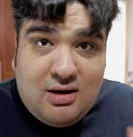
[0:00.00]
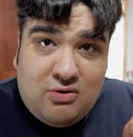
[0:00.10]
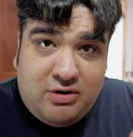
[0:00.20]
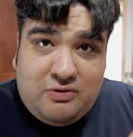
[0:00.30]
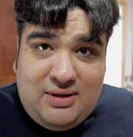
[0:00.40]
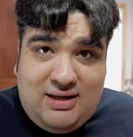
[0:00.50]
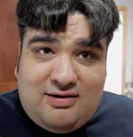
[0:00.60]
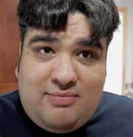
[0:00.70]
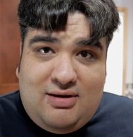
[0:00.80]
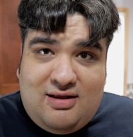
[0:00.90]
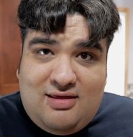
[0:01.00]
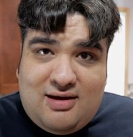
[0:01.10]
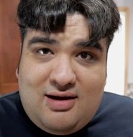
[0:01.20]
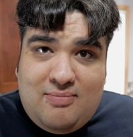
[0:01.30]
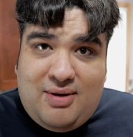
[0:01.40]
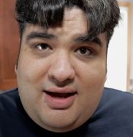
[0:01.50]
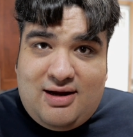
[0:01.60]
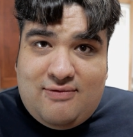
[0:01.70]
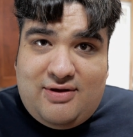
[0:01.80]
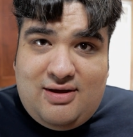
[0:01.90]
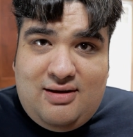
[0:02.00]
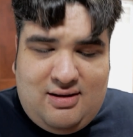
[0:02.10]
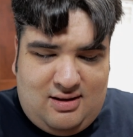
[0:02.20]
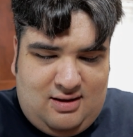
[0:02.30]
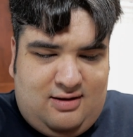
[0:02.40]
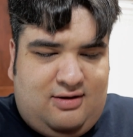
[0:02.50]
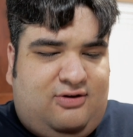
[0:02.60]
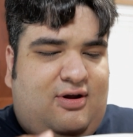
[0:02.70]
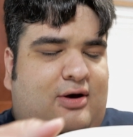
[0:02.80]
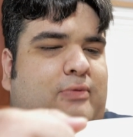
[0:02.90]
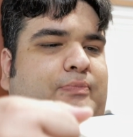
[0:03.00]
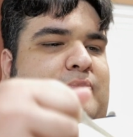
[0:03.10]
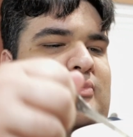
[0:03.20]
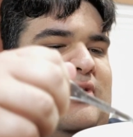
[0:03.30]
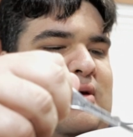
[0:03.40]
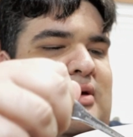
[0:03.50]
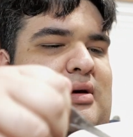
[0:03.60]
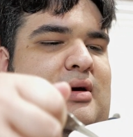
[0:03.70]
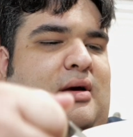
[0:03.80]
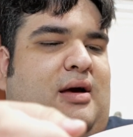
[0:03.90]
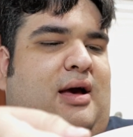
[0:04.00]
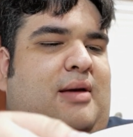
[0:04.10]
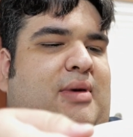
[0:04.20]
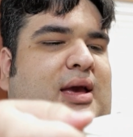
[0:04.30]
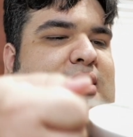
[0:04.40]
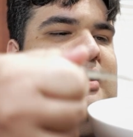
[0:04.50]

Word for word: Of course, we need something to thicken and bind everything, so I made